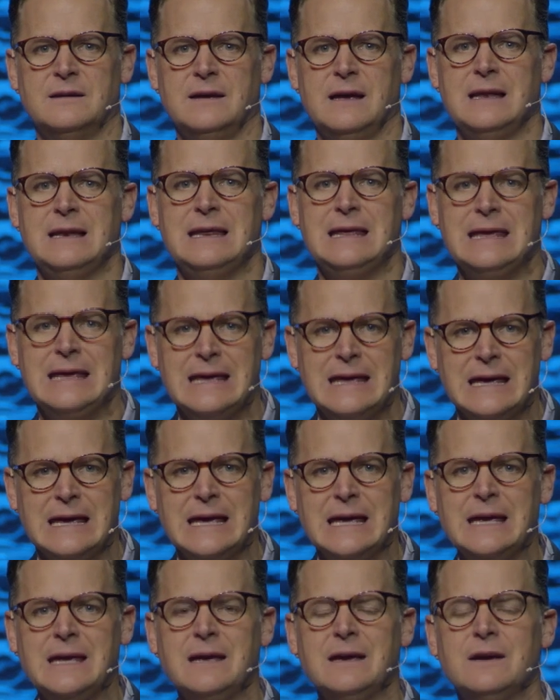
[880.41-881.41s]
and
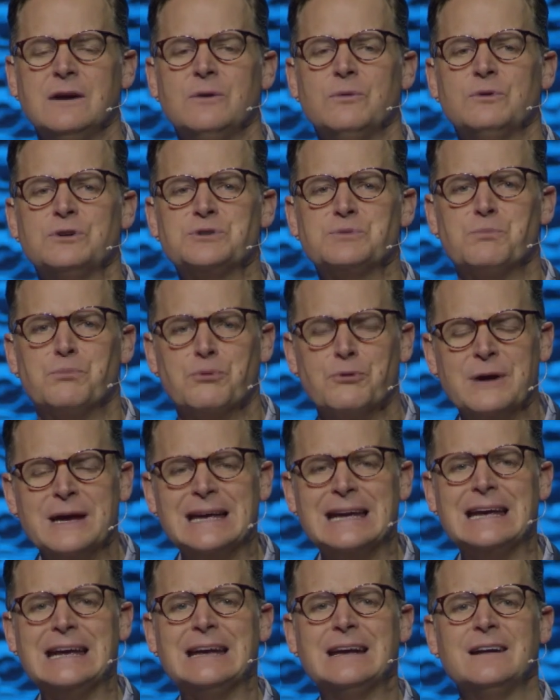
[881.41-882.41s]
he was
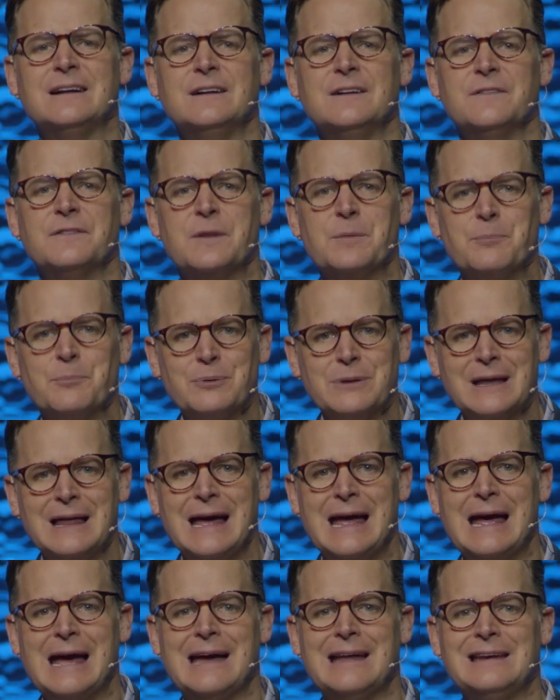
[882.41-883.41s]
bringing the
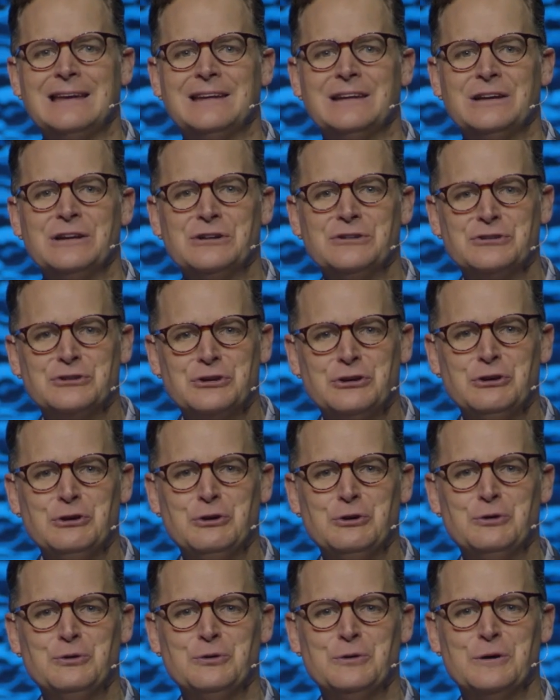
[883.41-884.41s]
plan
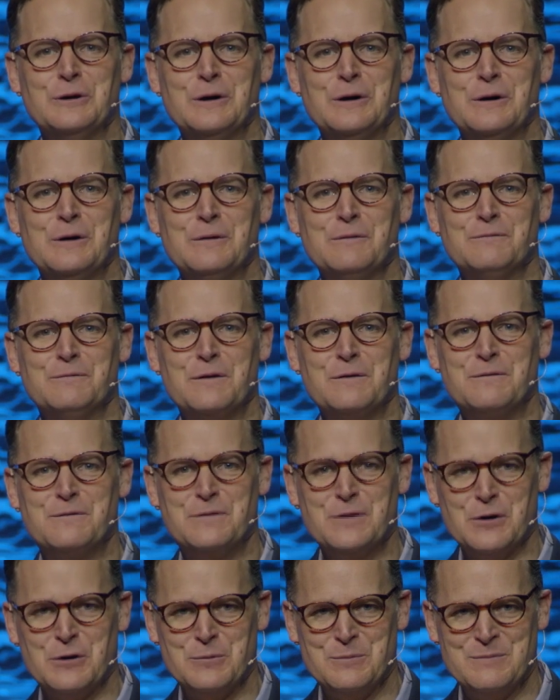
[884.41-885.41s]
to
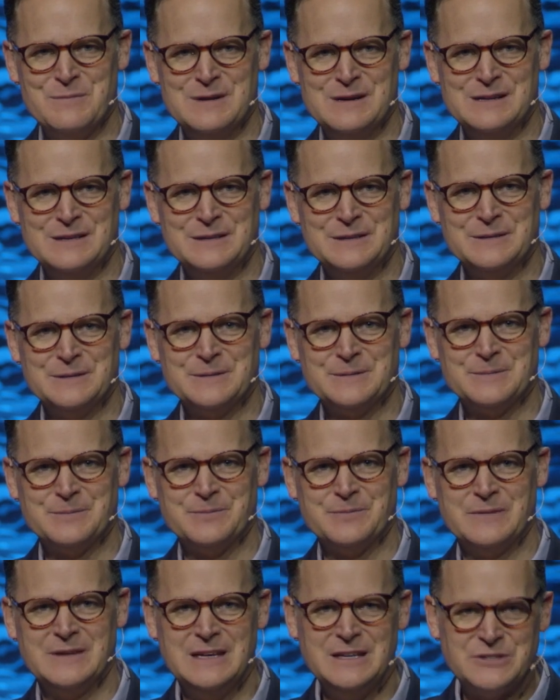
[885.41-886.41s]
fulfillment.
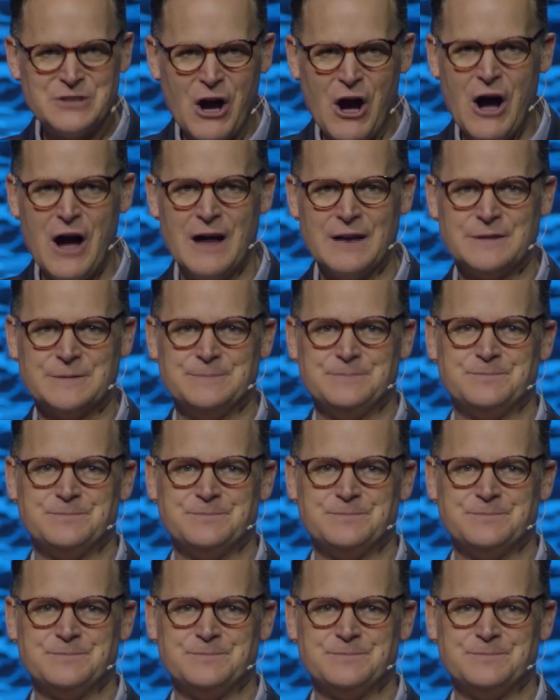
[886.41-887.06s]
He taught.